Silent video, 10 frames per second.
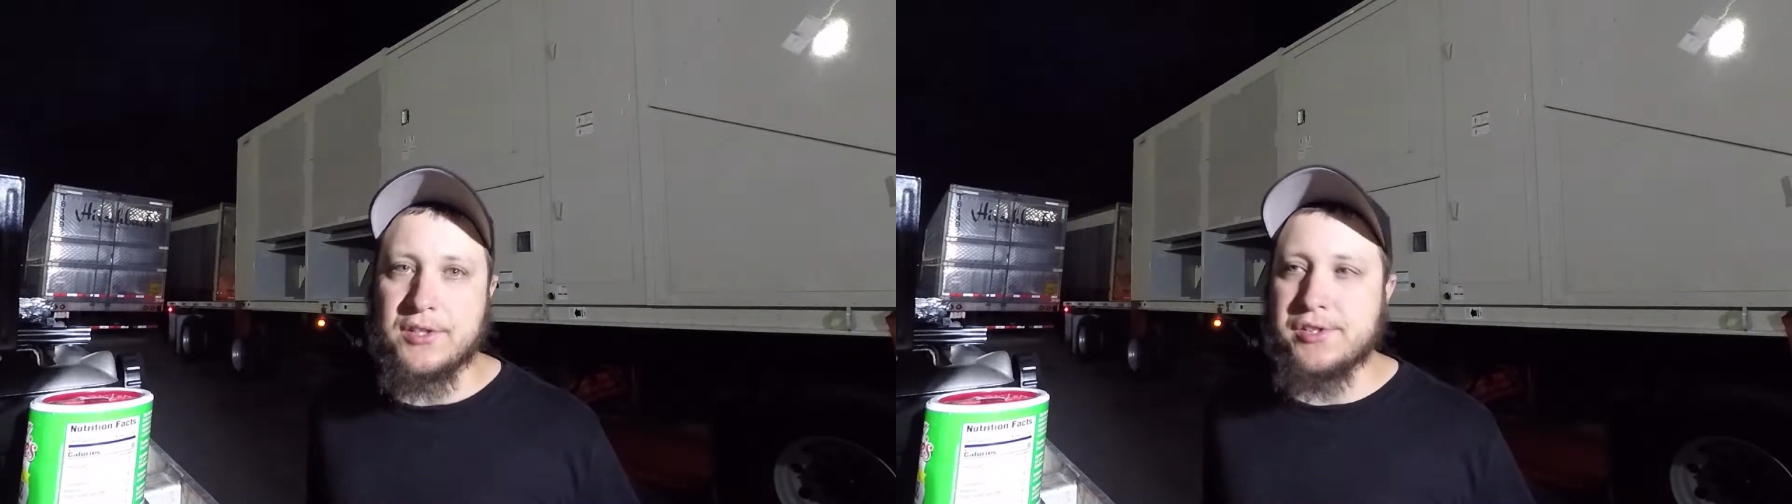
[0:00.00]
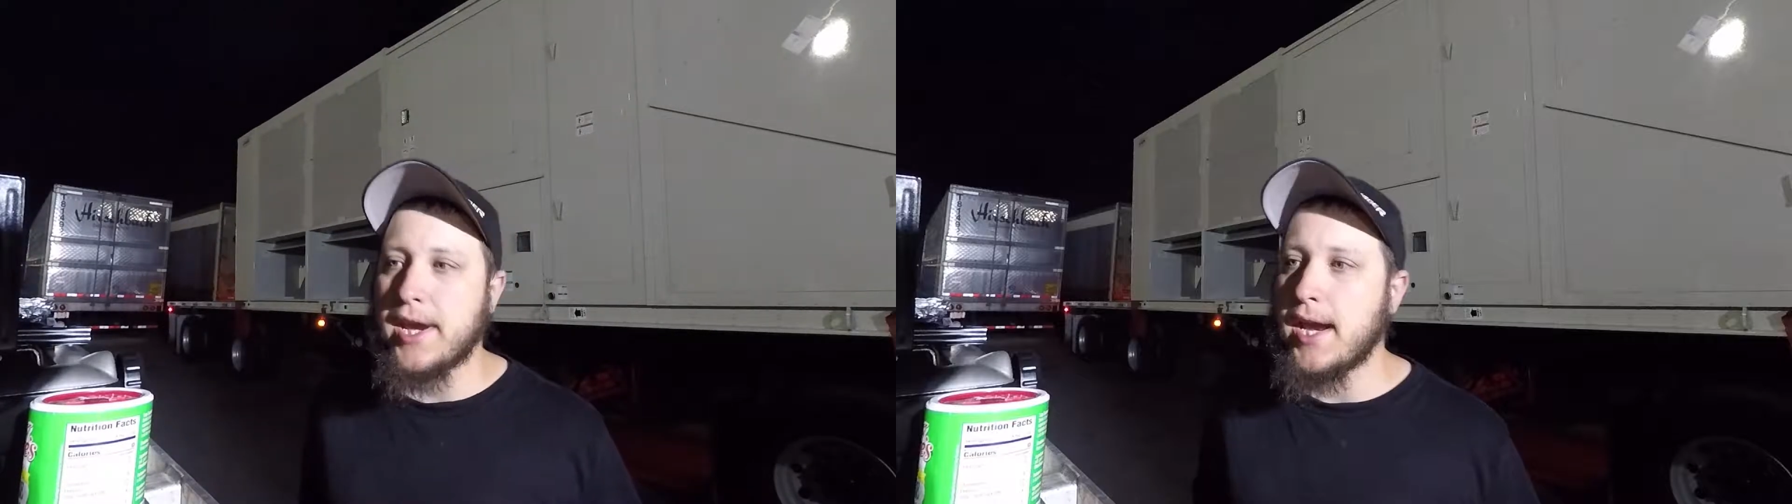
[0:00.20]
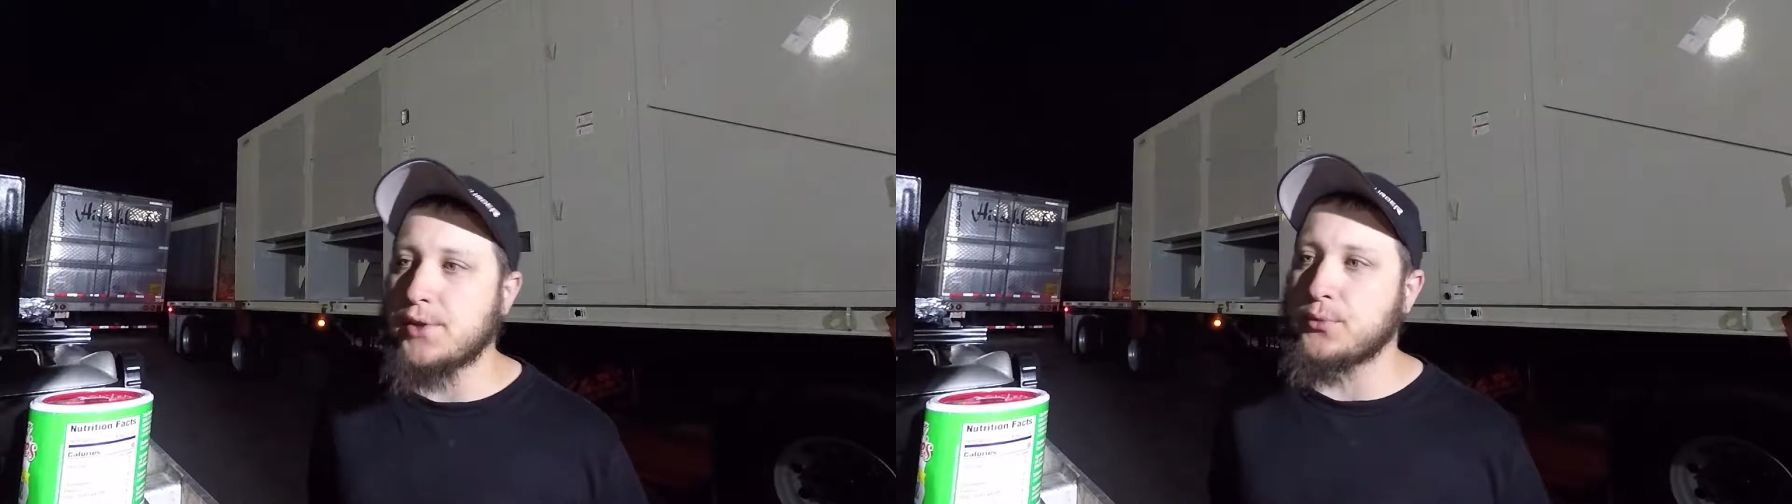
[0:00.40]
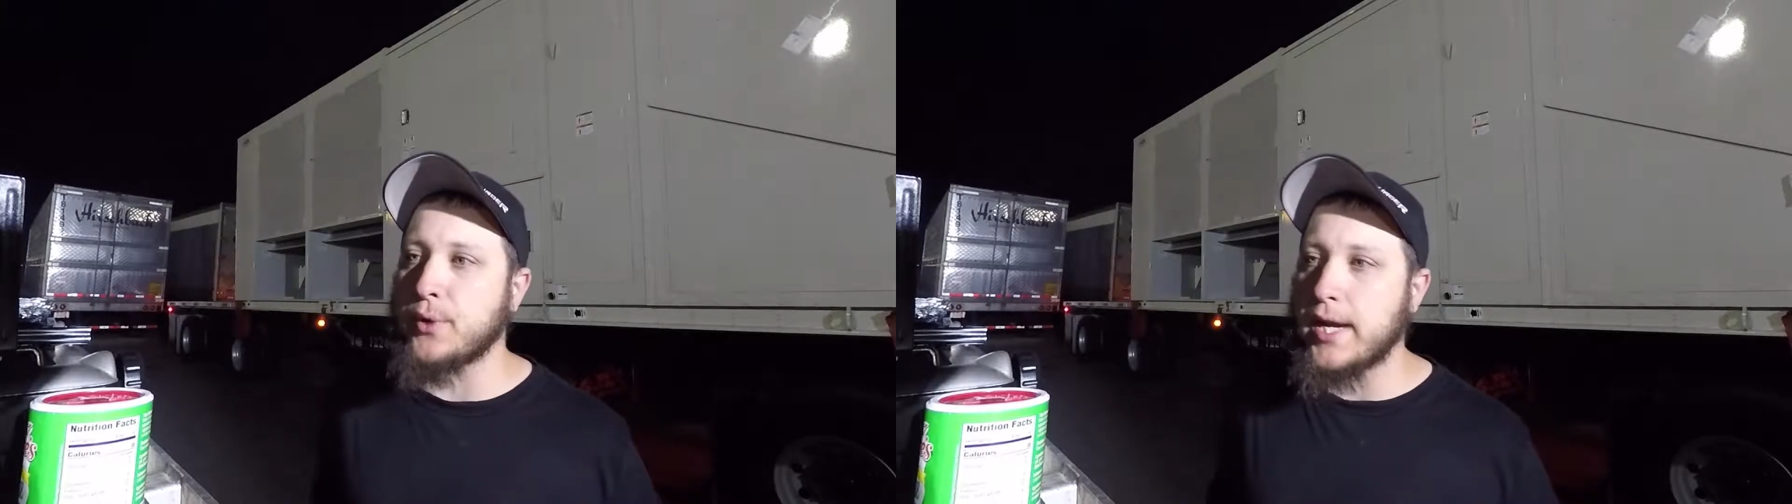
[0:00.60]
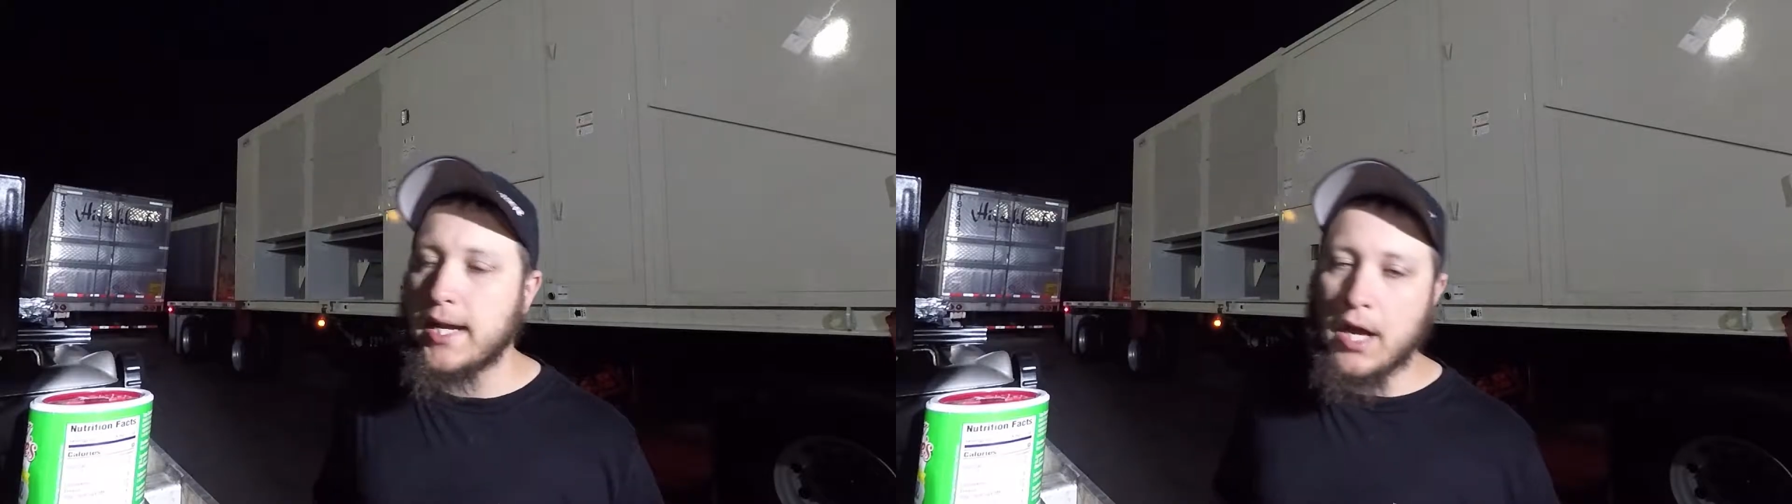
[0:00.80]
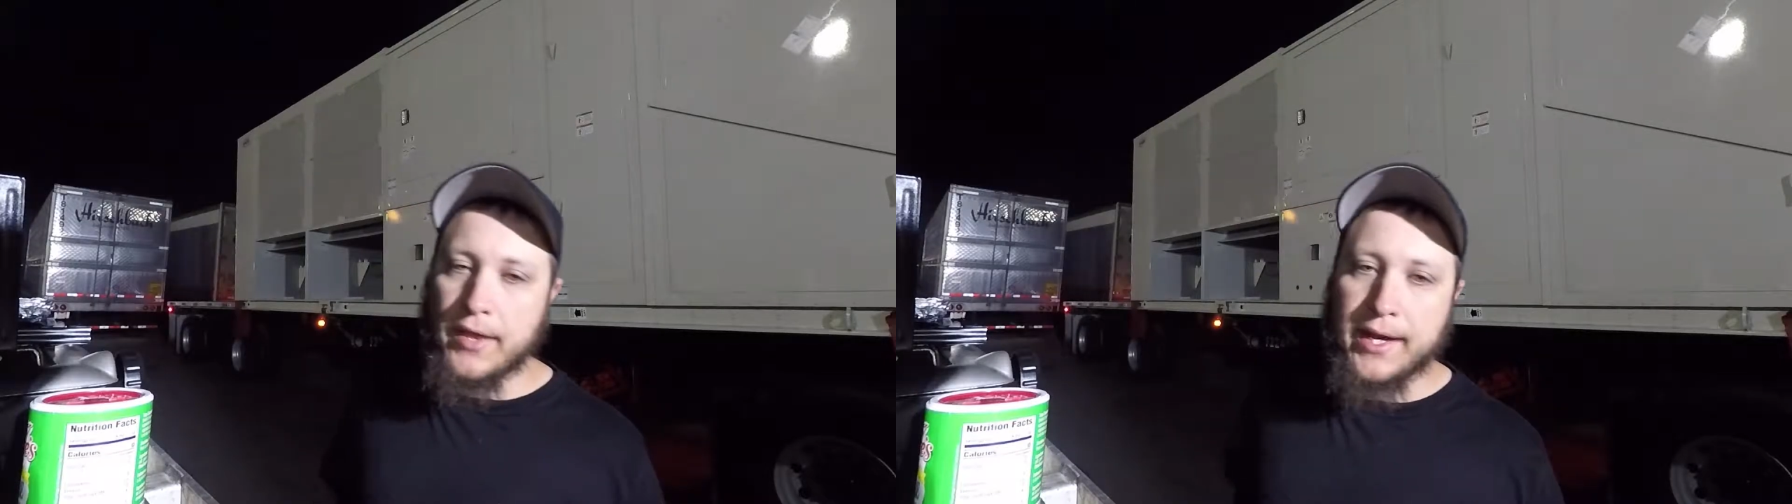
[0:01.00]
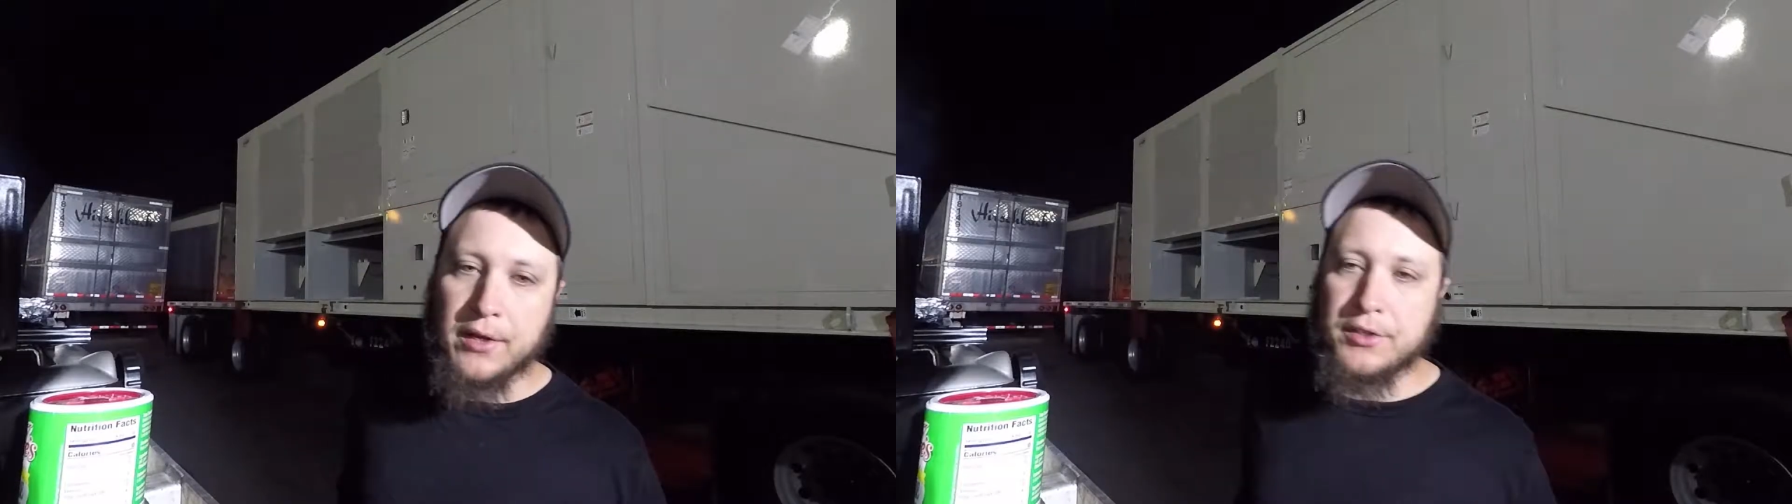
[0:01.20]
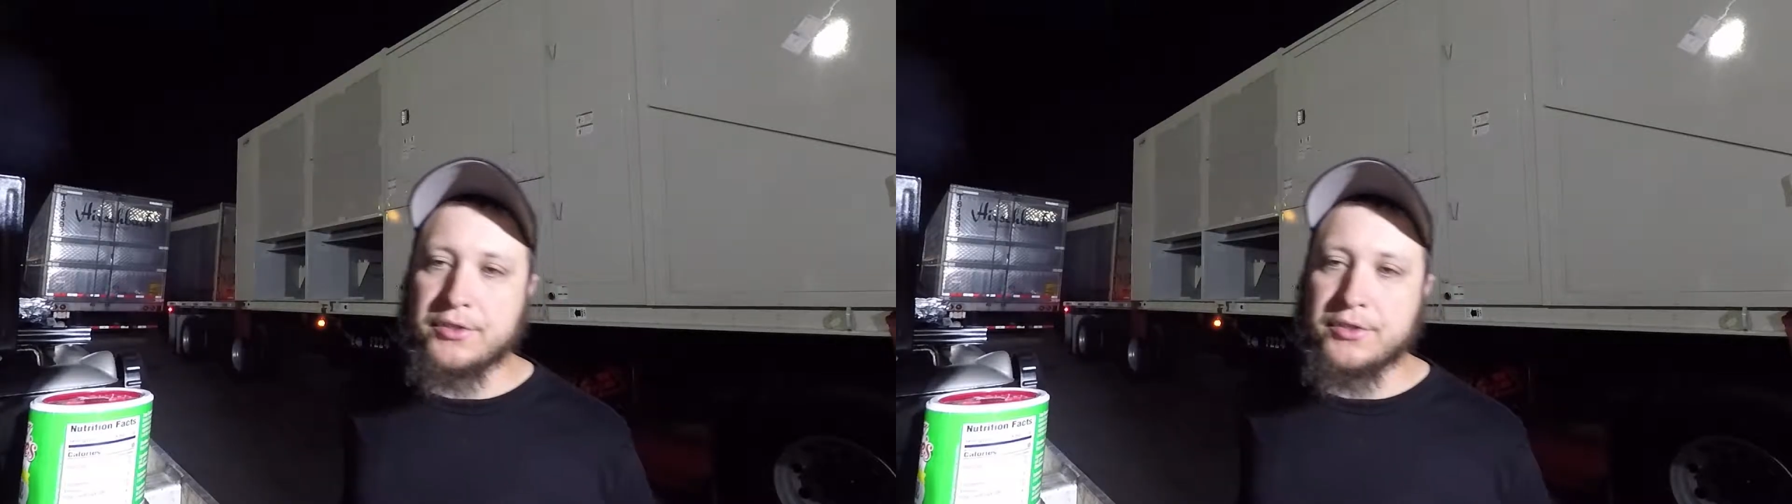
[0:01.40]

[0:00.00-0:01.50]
it's cage free, all that good